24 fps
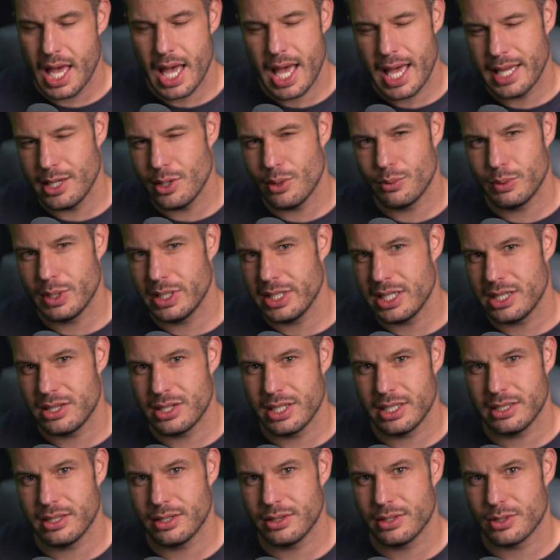I don't really
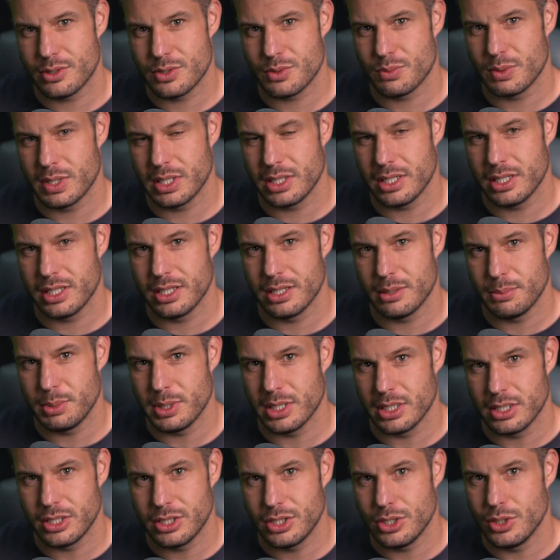think that there's really going to
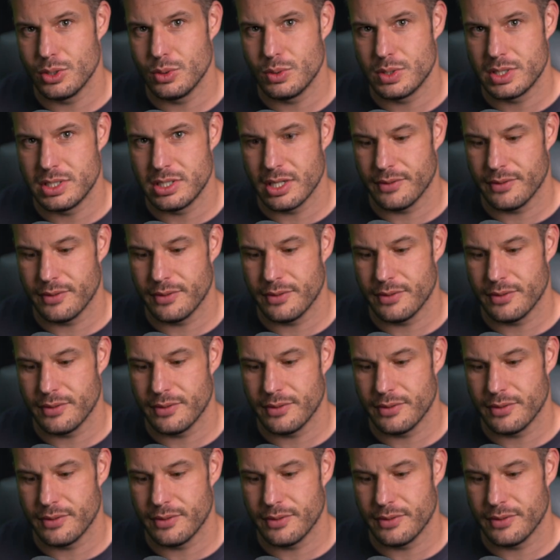be a huge